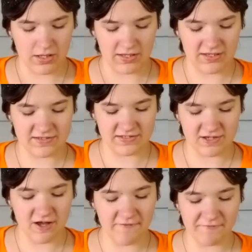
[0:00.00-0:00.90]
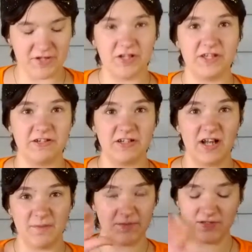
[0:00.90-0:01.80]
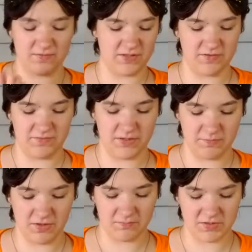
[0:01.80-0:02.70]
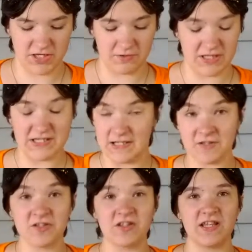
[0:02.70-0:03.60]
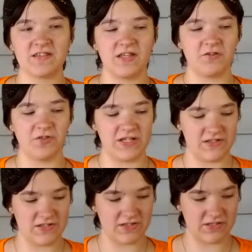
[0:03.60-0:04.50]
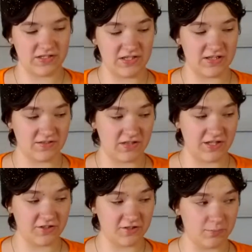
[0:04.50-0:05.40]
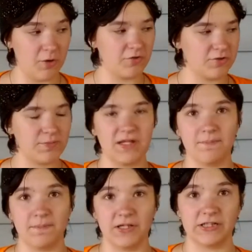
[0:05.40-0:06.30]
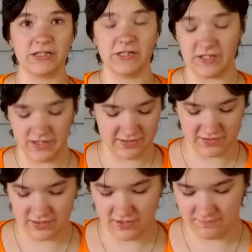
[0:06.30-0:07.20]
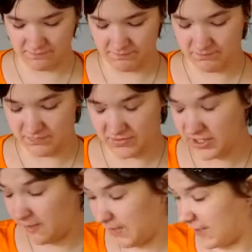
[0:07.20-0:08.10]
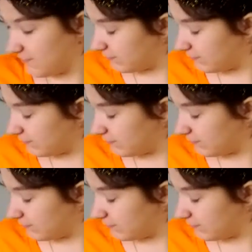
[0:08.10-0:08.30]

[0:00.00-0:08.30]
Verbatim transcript: It's not very good. I'm going to give it a thumbs down. It doesn't taste like Reese's. It tastes like smoked peanut butter, and that's not yummy.